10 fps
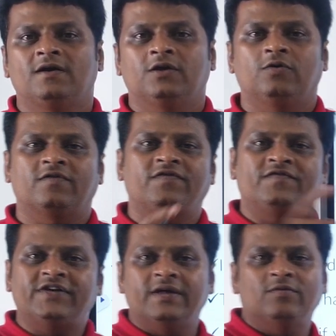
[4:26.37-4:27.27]
Your
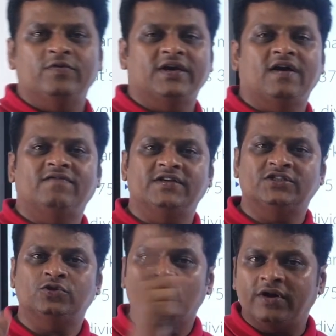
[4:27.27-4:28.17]
50-day moving
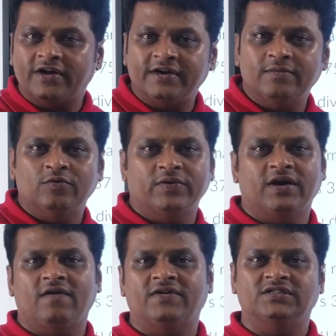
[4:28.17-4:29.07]
average, 200-day moving
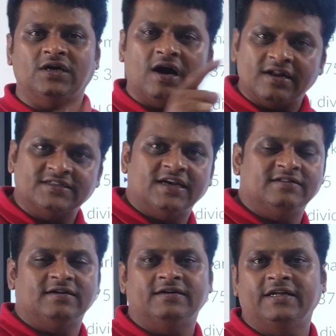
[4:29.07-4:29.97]
average,
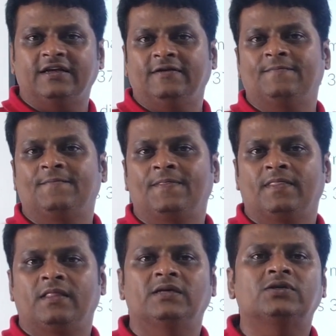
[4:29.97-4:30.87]
RSI 30,
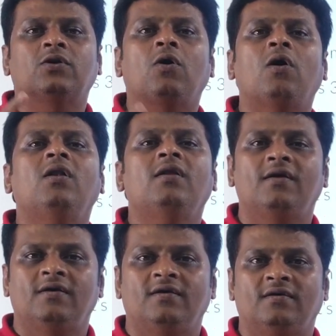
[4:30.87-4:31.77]
these are all
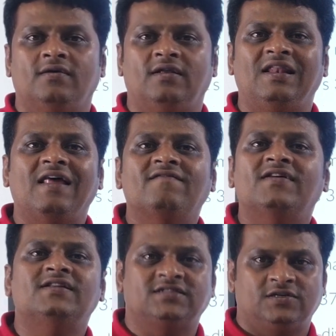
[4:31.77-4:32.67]

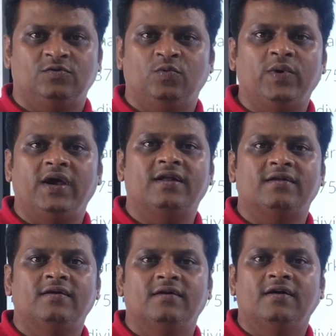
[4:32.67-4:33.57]
levels where
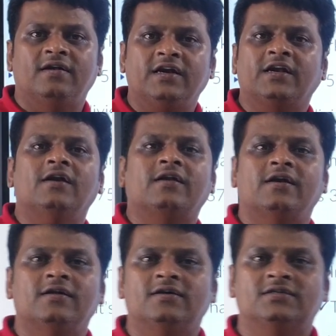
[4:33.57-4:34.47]
retail
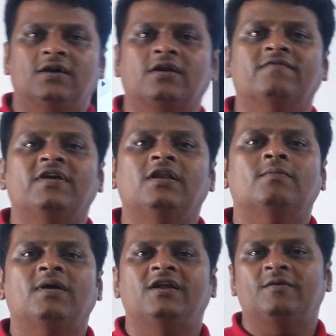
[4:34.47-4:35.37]
traders are
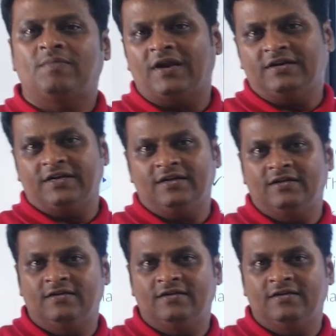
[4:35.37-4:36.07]
available in plenty.